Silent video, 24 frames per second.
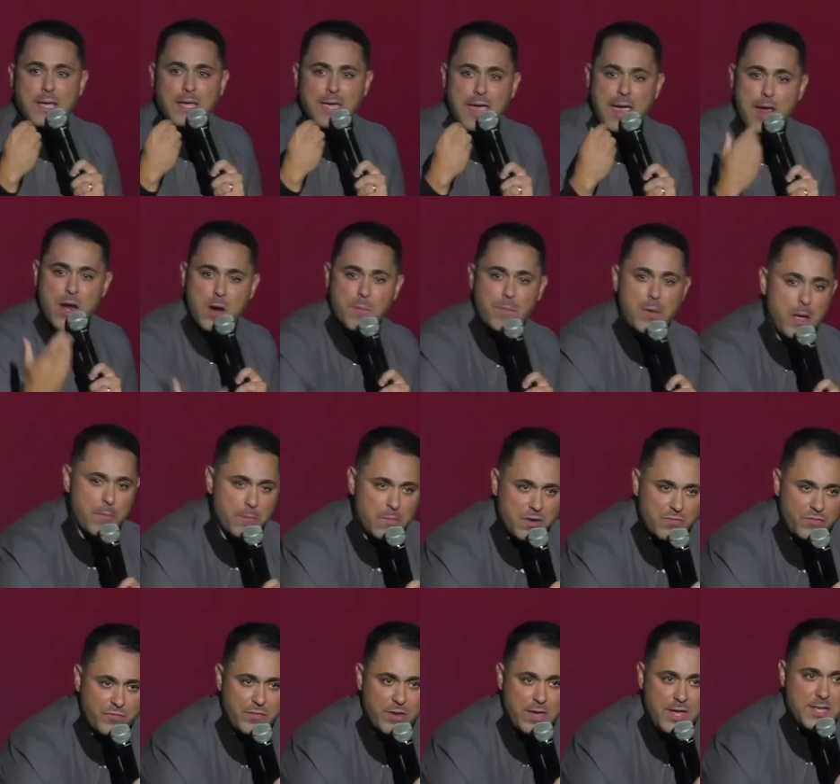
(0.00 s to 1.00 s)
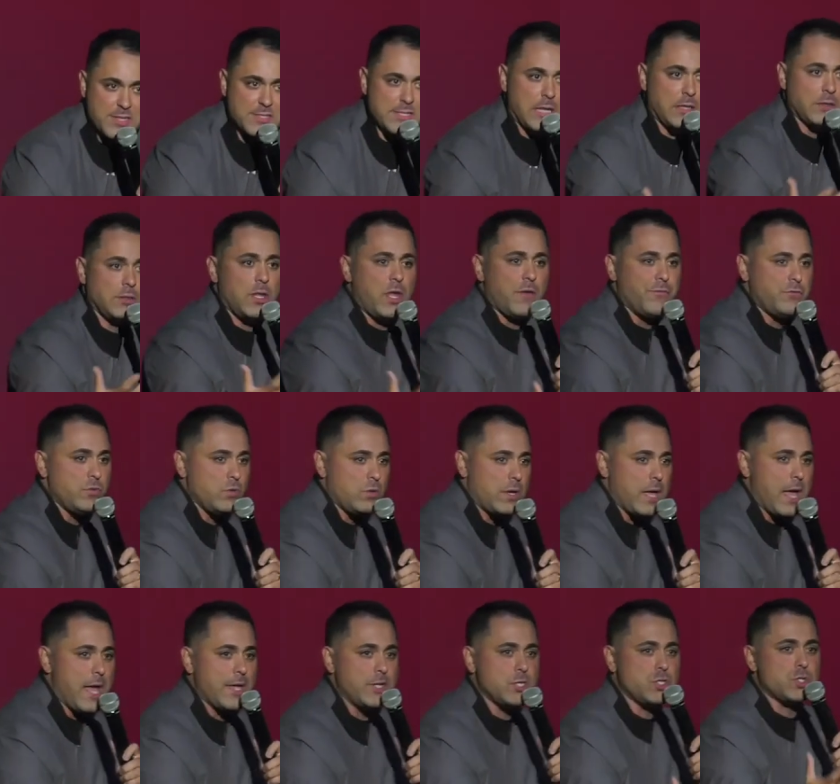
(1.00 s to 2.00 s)
care about my fans. I love you
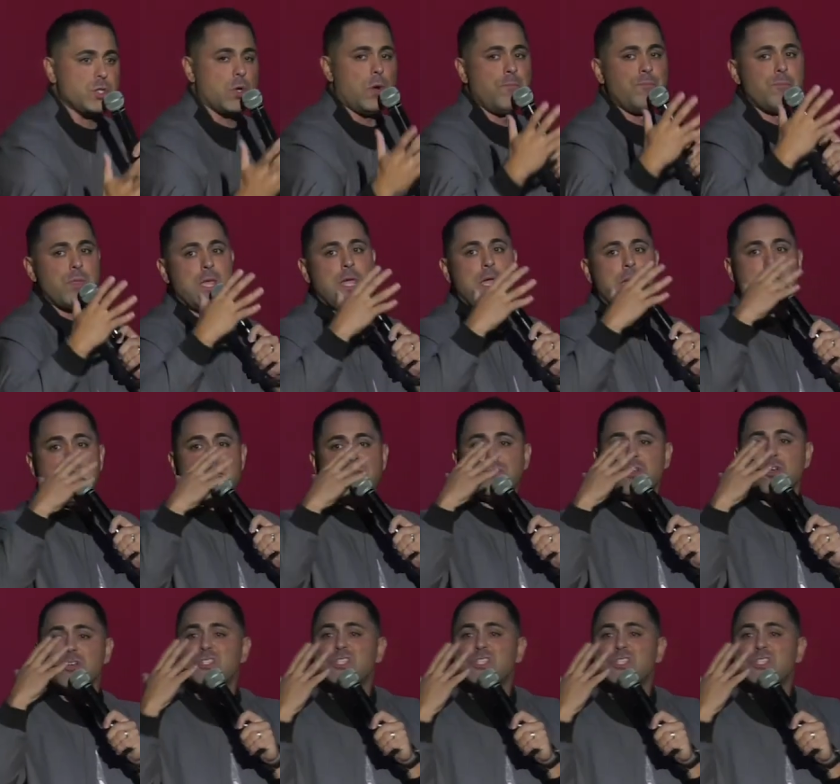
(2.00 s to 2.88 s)
guys. So if you're